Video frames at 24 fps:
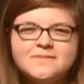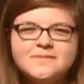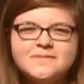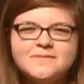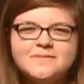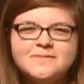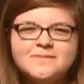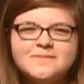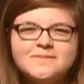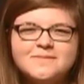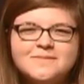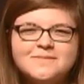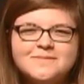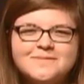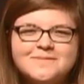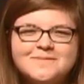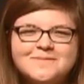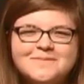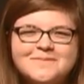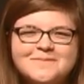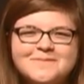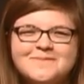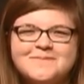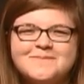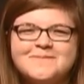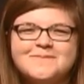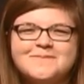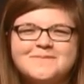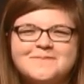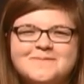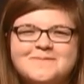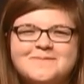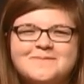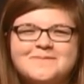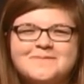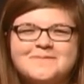
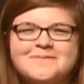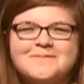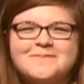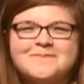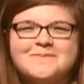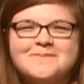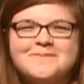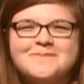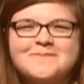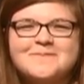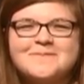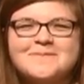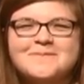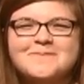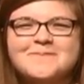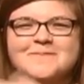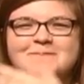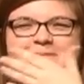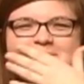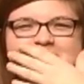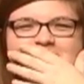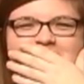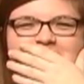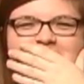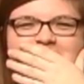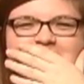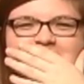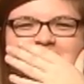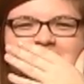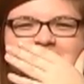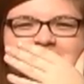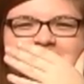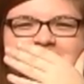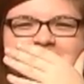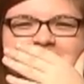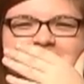
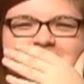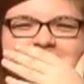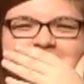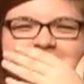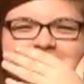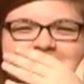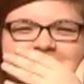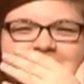(not speaking)